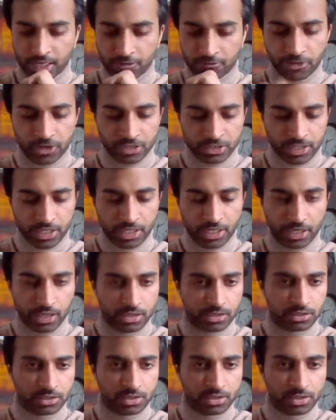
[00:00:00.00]
If there's any
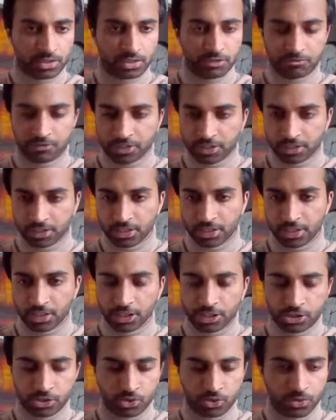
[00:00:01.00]
concern, if there's any
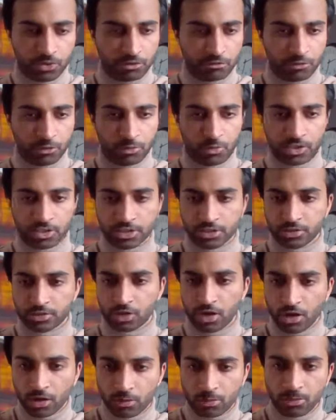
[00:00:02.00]
issue, if you want to
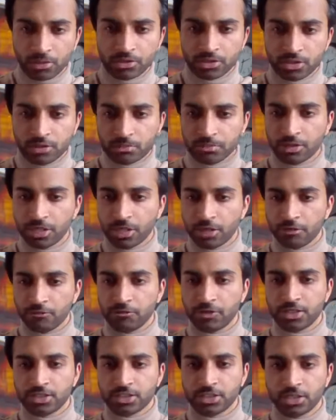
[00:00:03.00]
talk about something, if
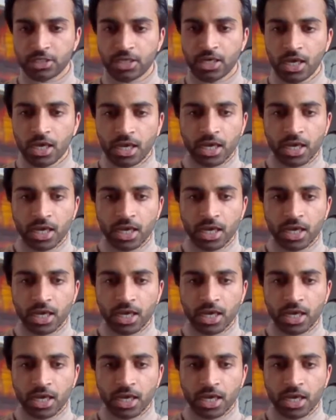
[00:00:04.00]
there's an